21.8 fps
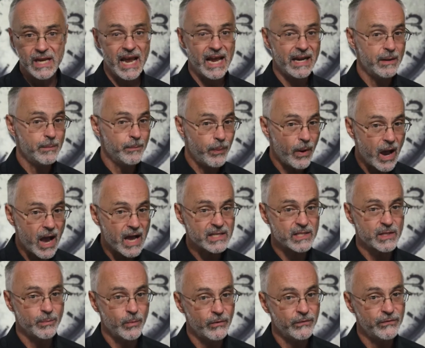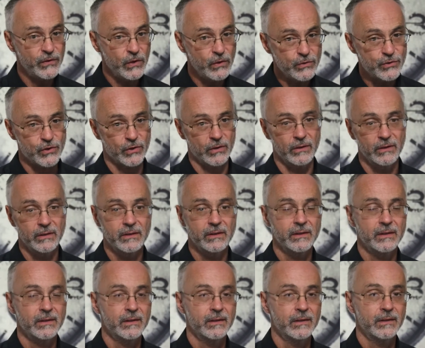an impossible future.
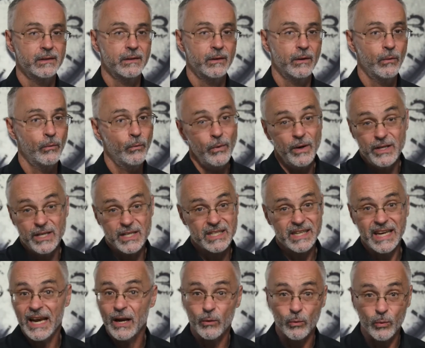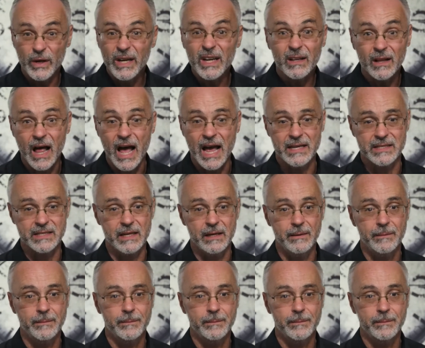We just can't realize it.